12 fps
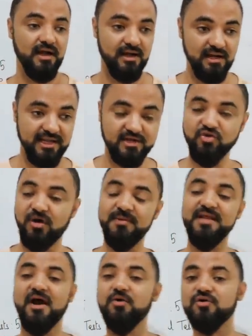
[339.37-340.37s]
Like
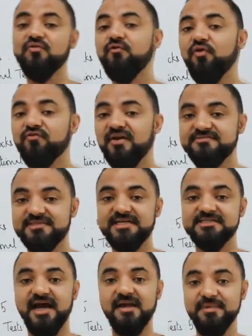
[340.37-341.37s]
normally out of 4-5
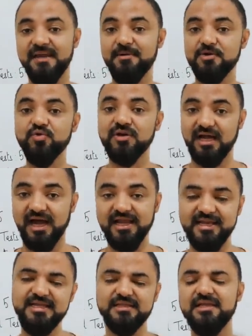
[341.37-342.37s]
sets, I am able to, I
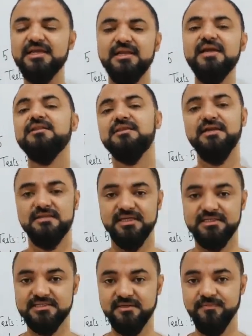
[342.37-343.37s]
can easily read 3
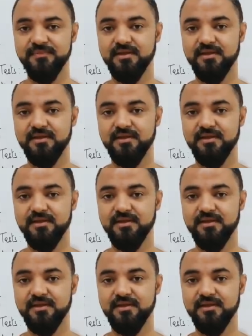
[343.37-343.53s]
sets.